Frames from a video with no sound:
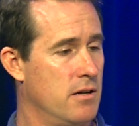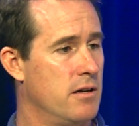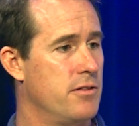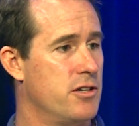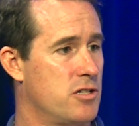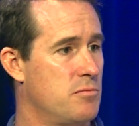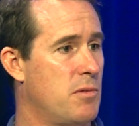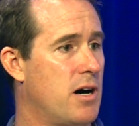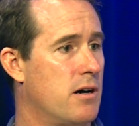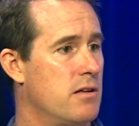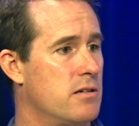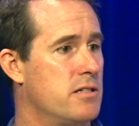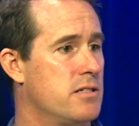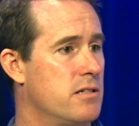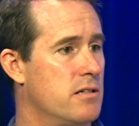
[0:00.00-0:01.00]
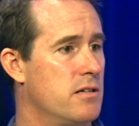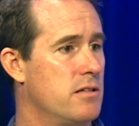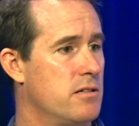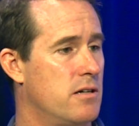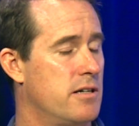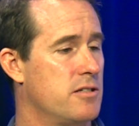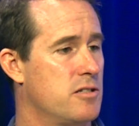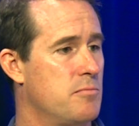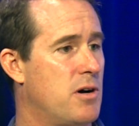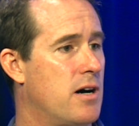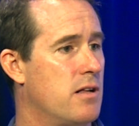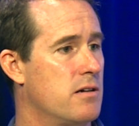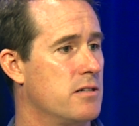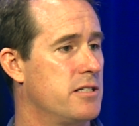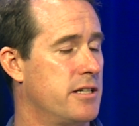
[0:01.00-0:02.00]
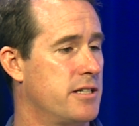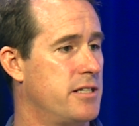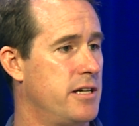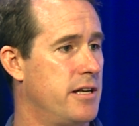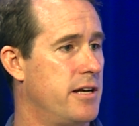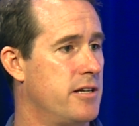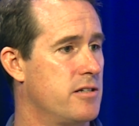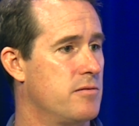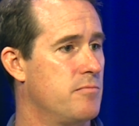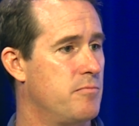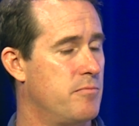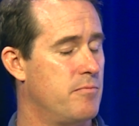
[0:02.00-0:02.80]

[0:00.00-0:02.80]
the smaller 16-inch.